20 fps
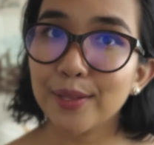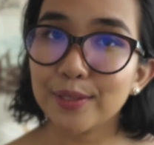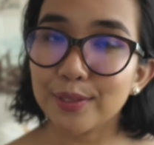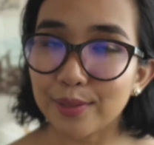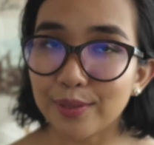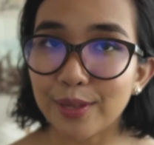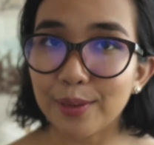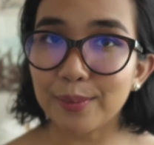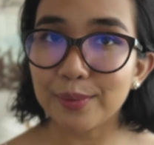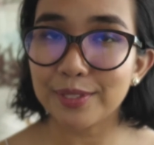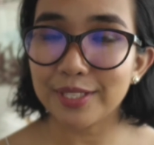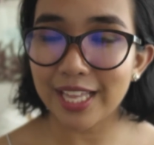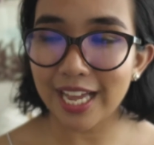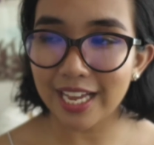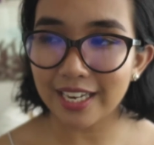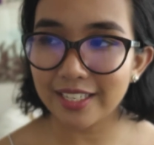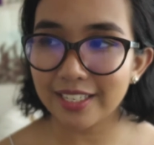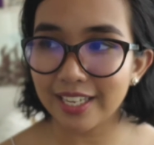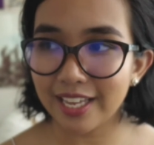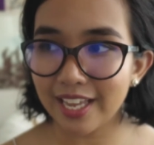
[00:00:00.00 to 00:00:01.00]
so there was
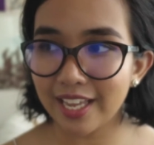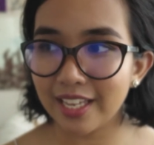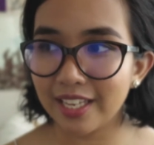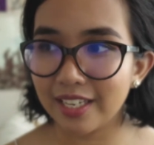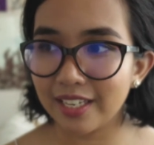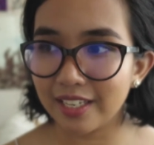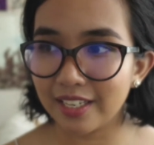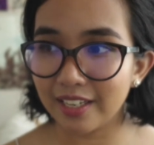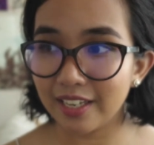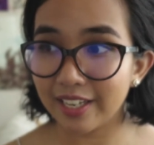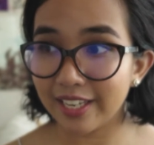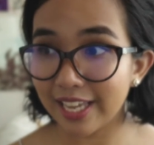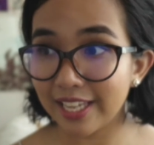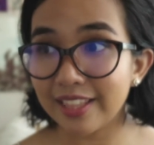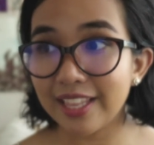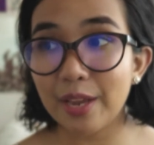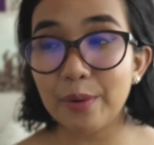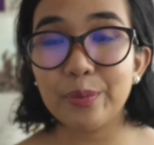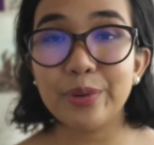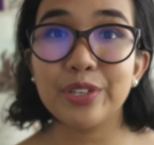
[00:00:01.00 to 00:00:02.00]
that. And
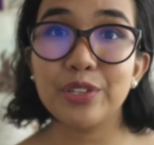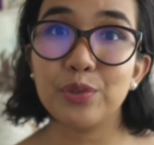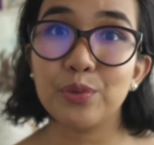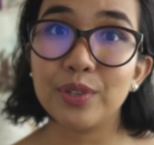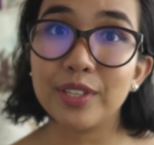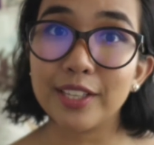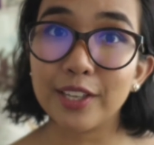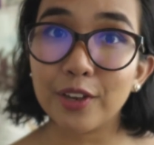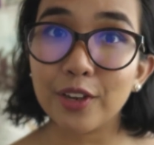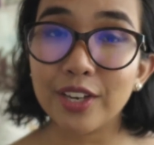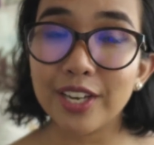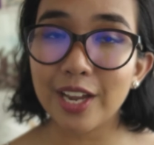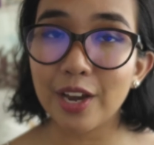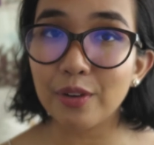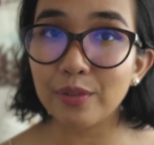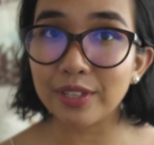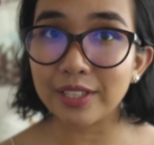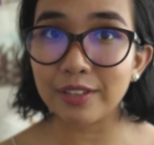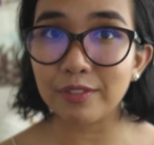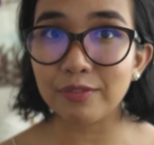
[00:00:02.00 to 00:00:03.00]
again, that one is really
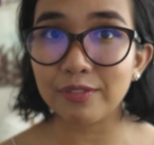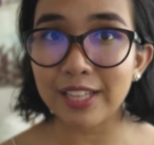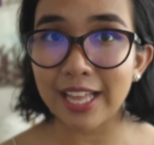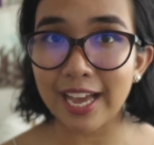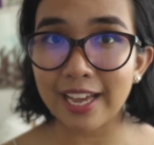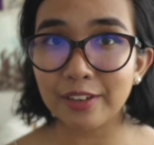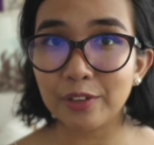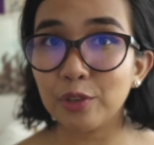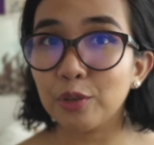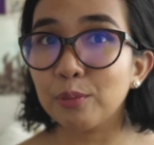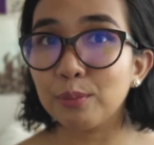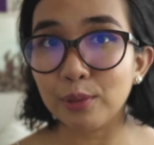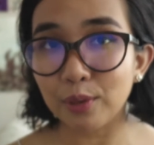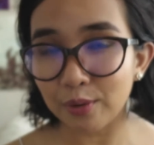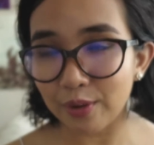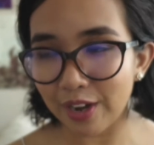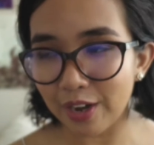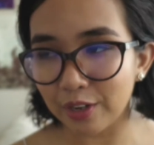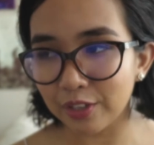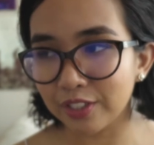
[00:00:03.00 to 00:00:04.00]
now, really flat, no
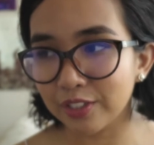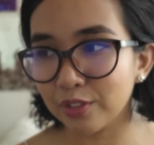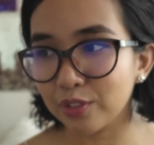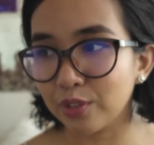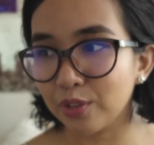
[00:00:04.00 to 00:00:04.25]
blowout.